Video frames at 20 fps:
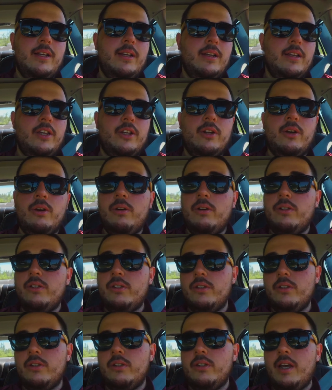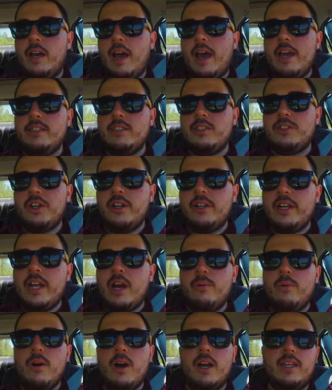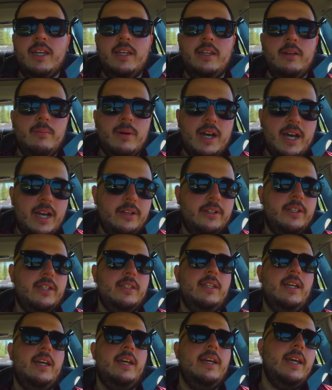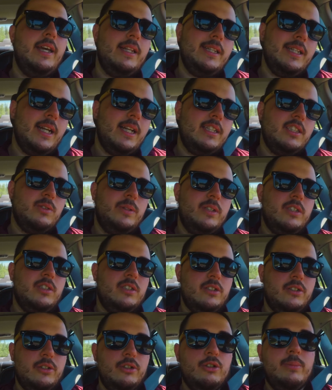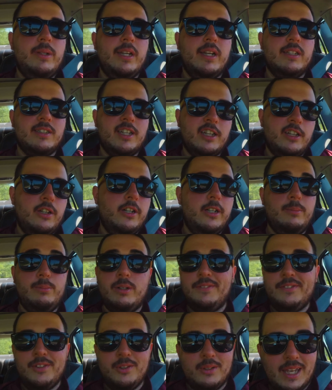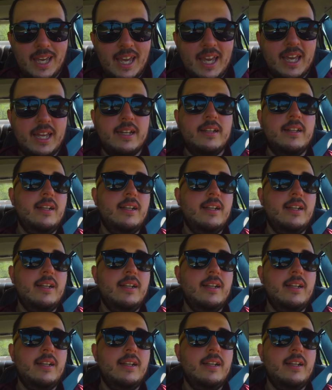You know, I started out walking a mile a day and then I switched to 2 because I could. But if you can't,